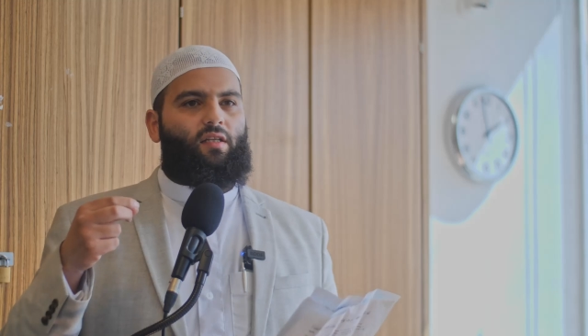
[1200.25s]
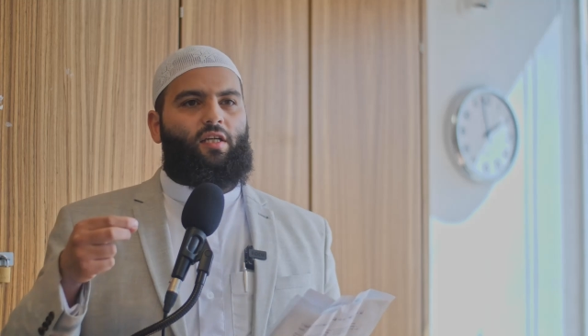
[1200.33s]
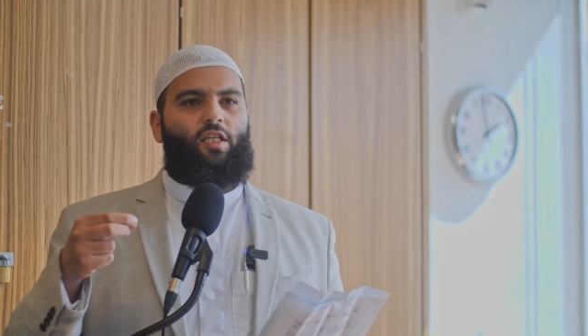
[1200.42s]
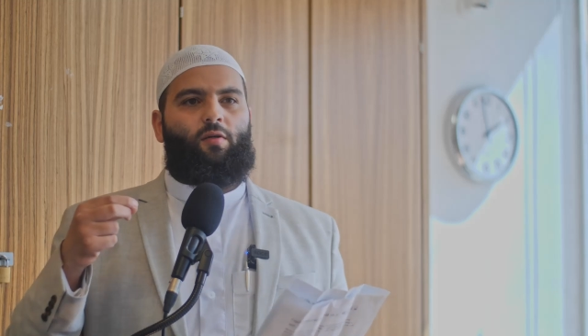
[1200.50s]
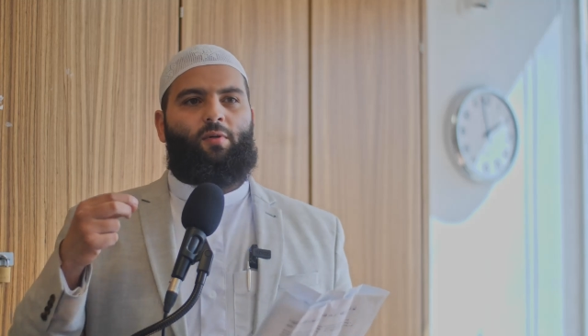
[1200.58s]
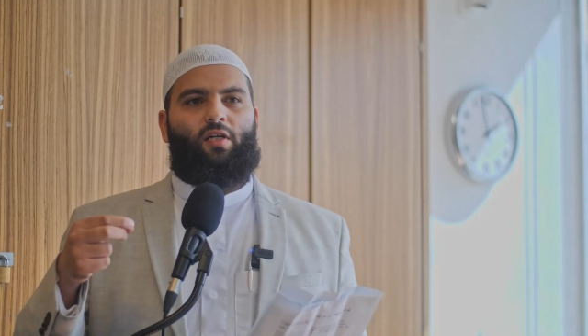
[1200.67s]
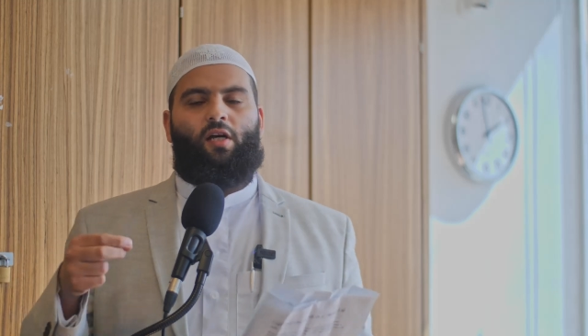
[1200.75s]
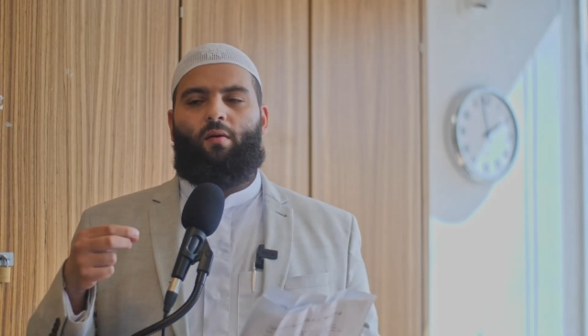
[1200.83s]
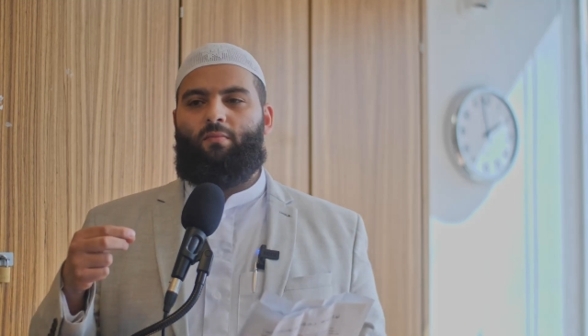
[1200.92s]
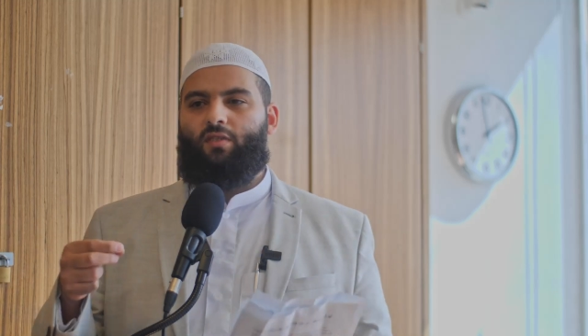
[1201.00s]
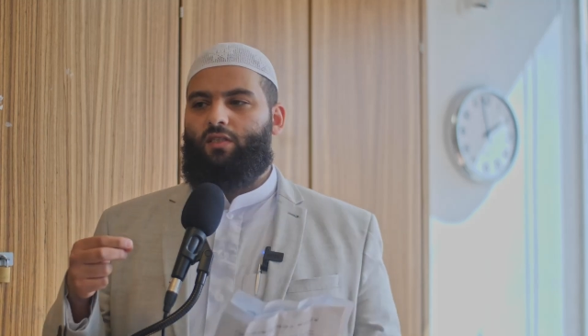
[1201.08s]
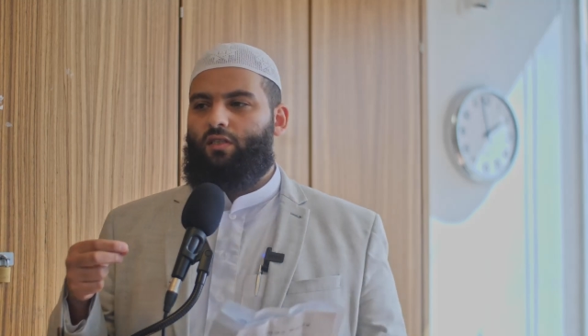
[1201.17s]
tayyiba
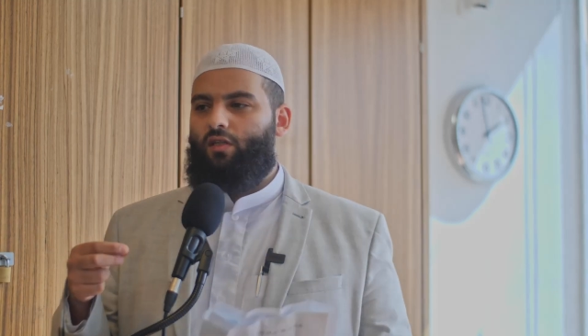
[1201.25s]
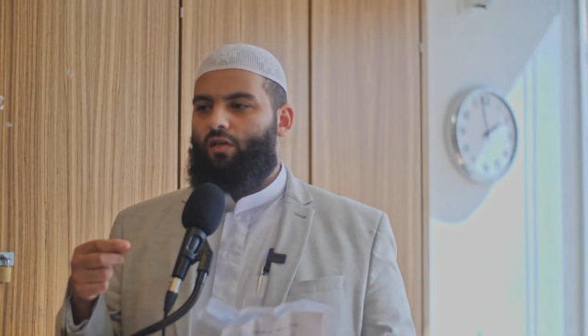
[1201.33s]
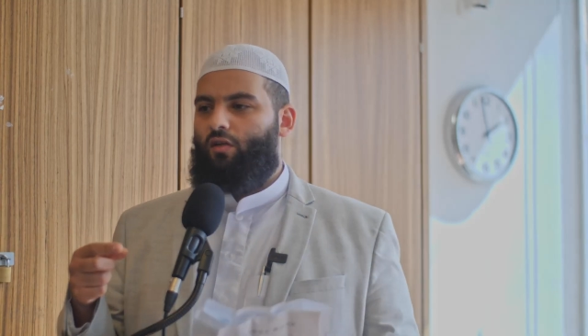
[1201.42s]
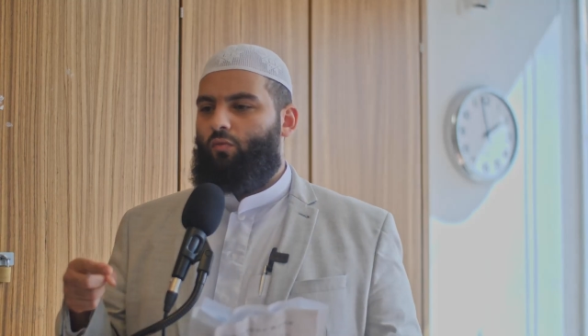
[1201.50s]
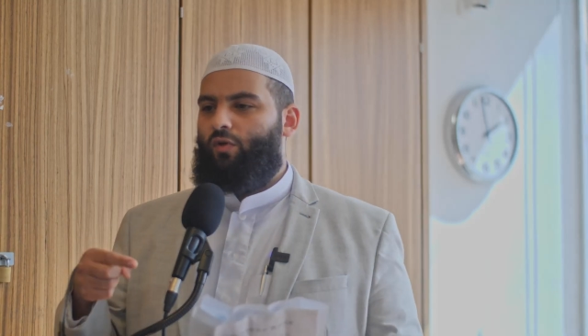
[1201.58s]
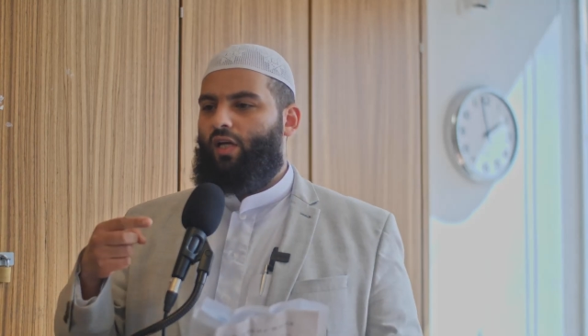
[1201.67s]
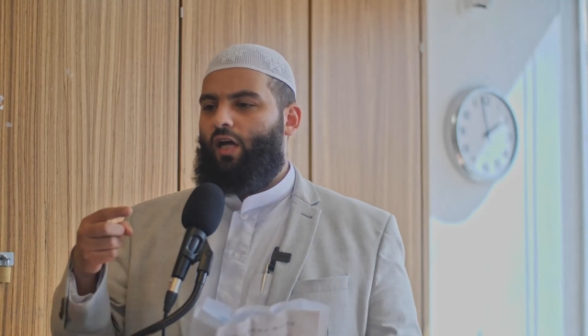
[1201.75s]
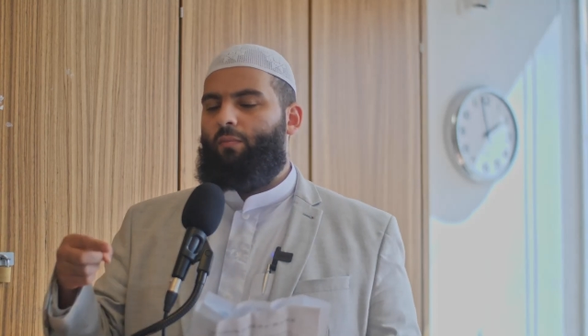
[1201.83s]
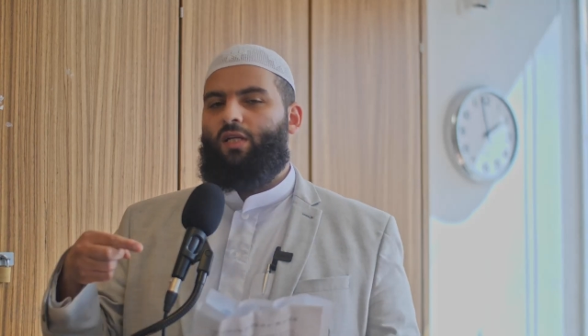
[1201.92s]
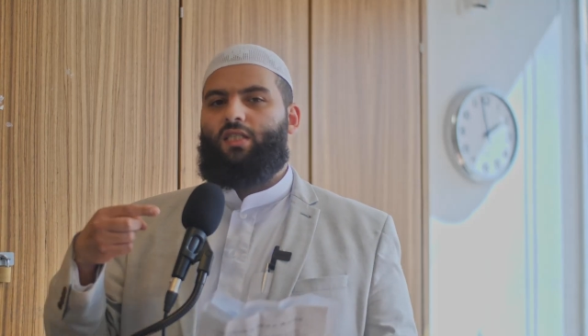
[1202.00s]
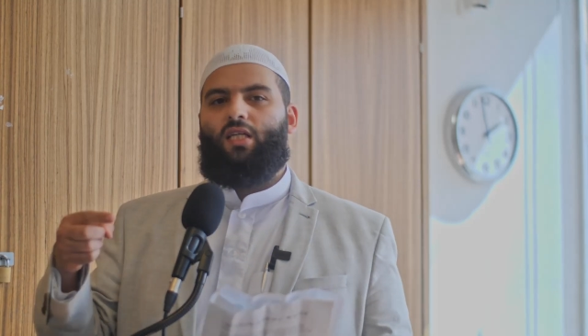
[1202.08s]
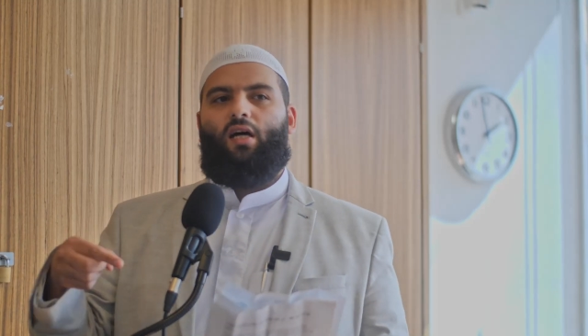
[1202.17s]
comes with
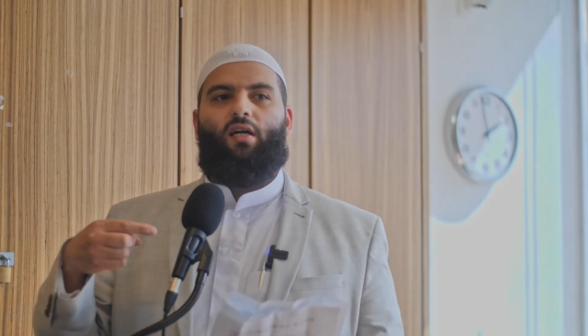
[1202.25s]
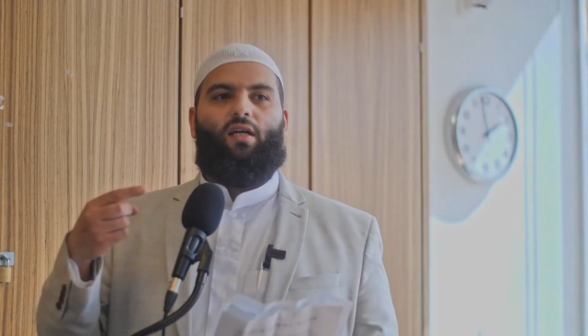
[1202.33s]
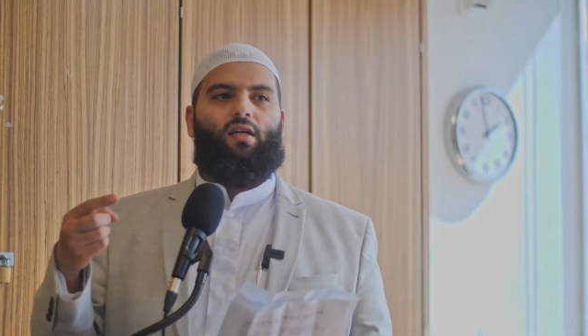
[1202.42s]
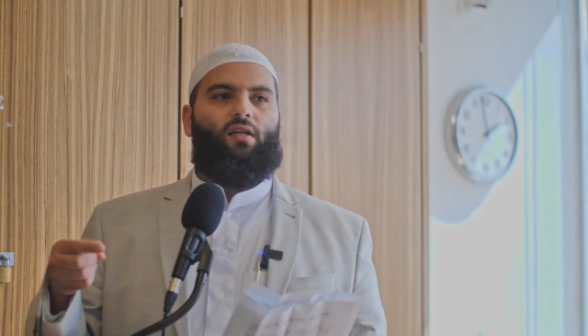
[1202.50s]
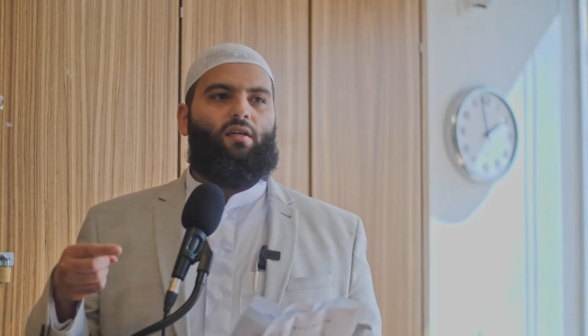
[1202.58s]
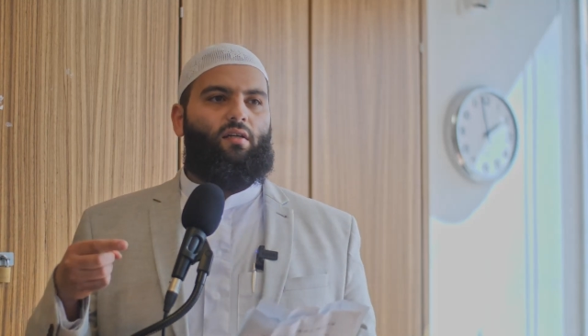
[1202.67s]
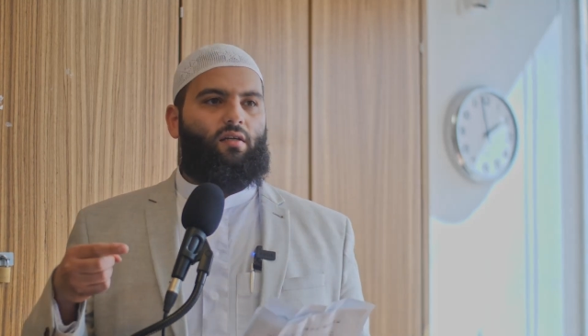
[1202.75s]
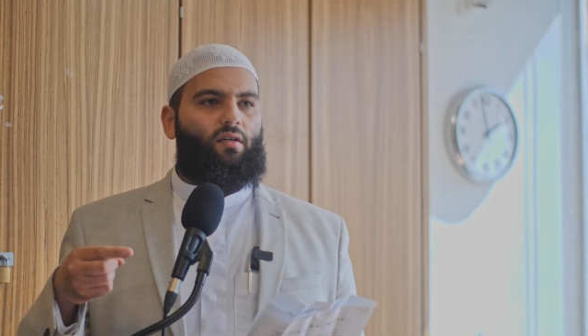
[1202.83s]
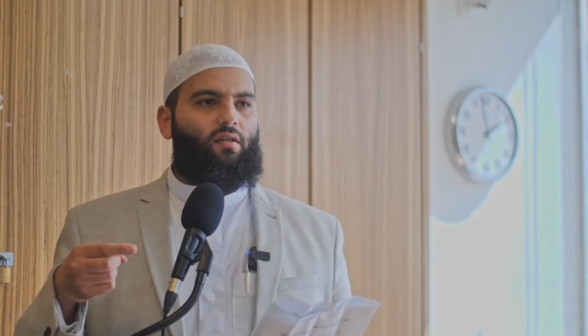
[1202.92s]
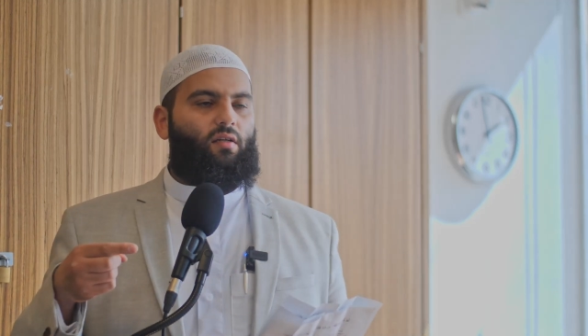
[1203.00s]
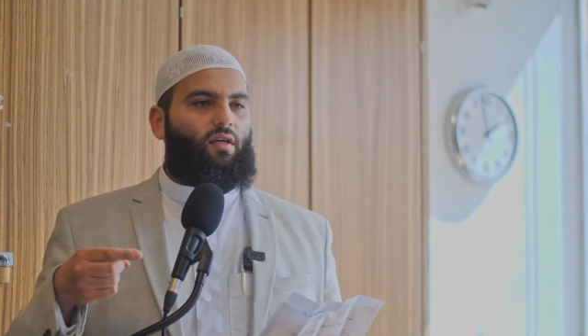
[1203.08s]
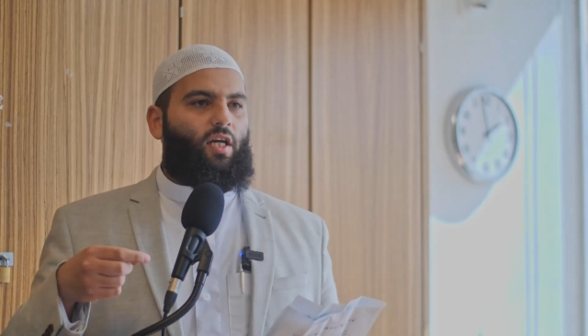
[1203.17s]
amal salih
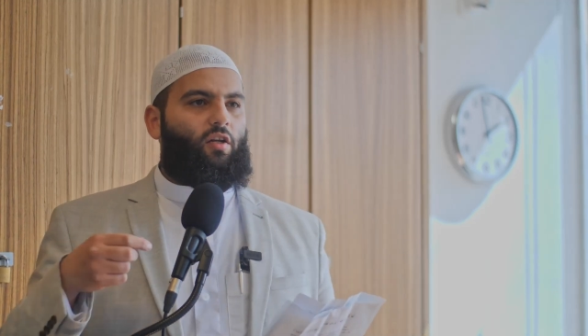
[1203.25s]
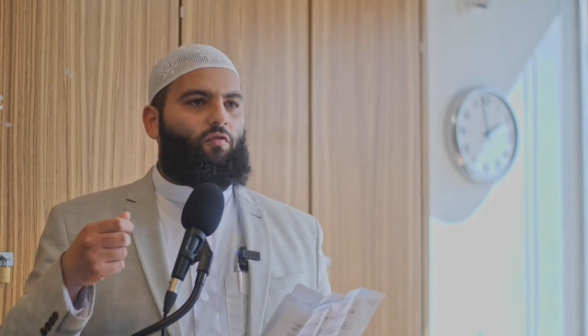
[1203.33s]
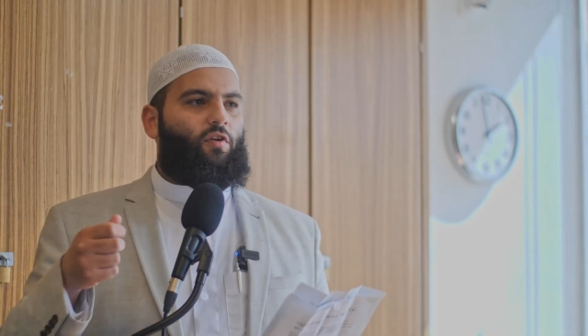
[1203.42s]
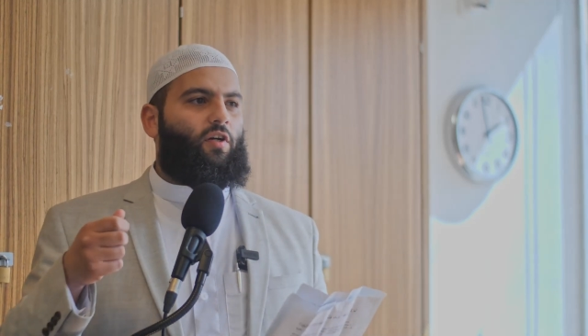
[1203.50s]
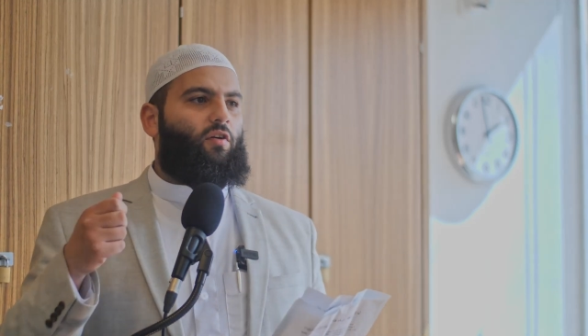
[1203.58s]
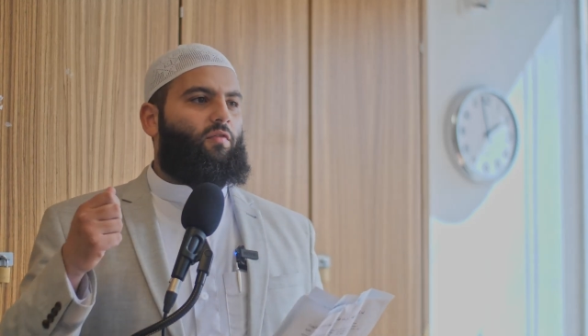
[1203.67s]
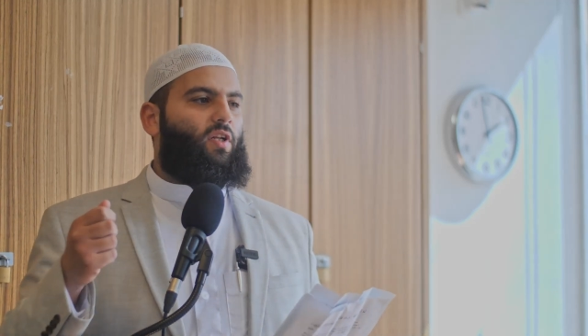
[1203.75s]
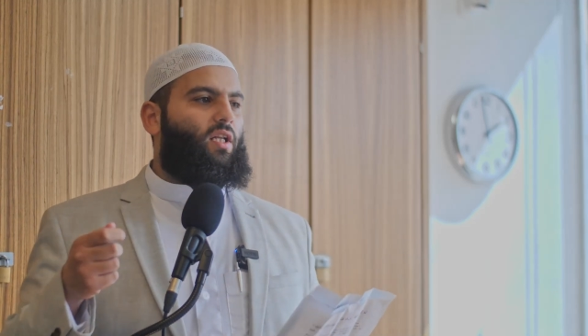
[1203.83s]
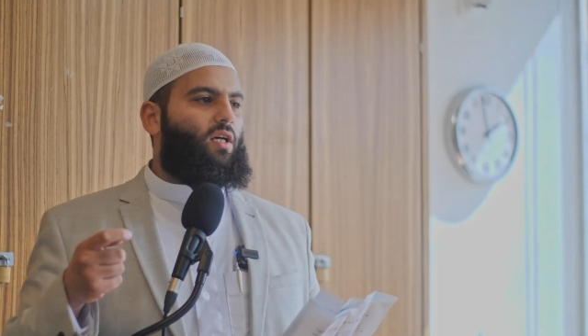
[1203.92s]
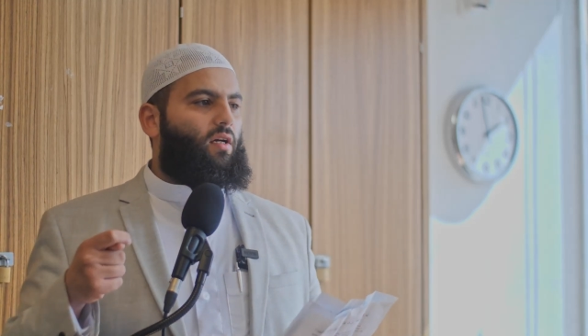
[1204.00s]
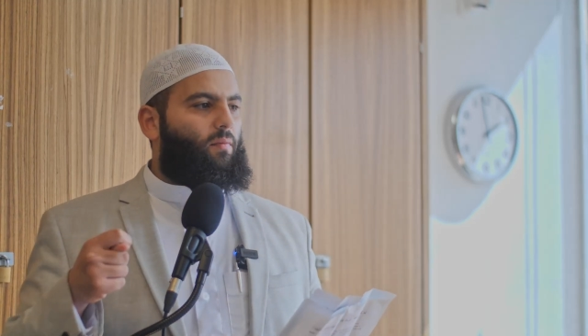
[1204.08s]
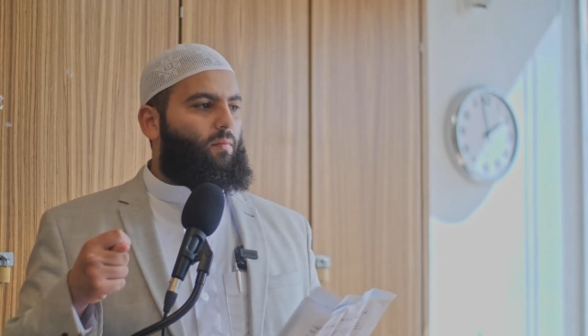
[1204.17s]
and fear of
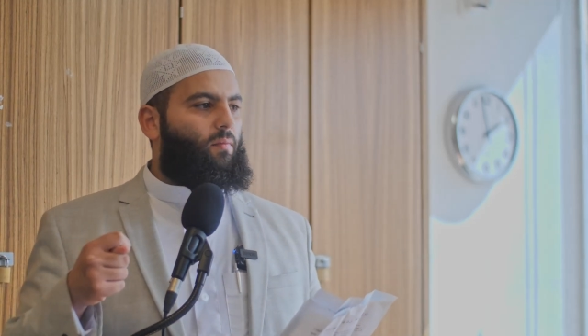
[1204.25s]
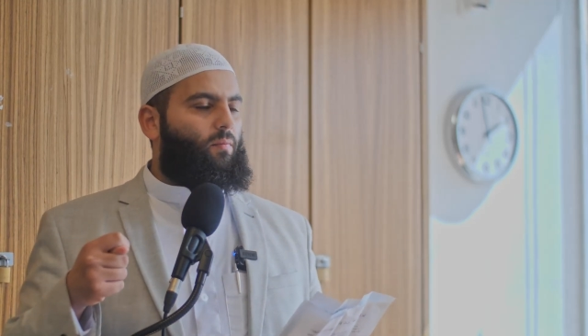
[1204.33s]
Allah.